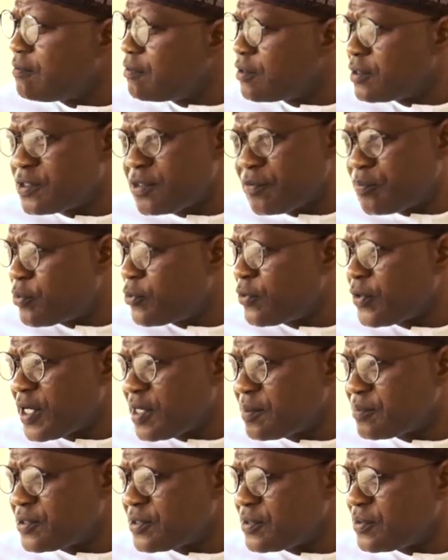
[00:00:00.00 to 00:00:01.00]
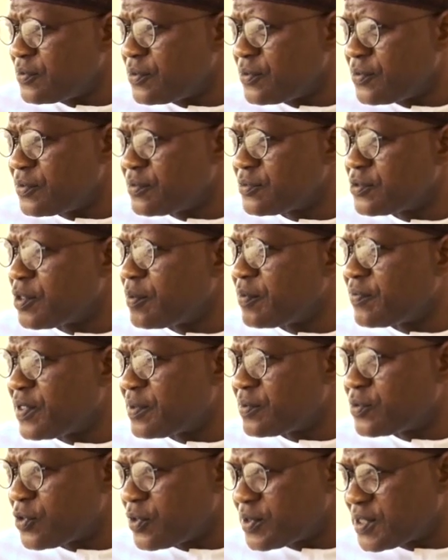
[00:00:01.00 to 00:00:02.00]
Lots of programs, you know, some of
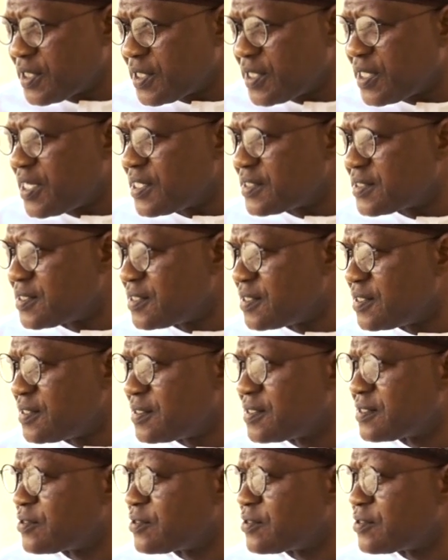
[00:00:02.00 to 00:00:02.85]
them taught in classes,